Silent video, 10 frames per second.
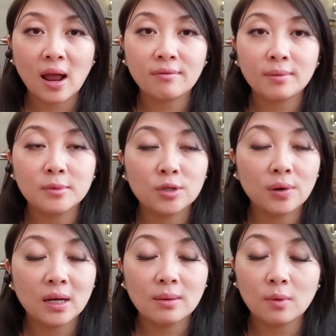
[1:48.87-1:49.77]
have them
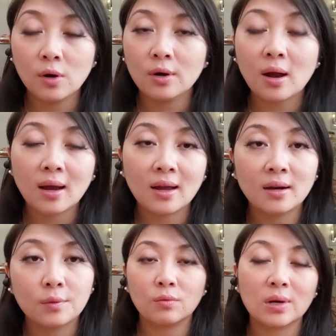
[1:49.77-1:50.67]
too anymore. I
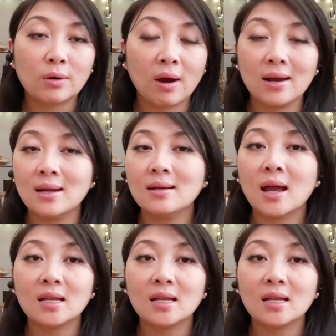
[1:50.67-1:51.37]
kind of regret it.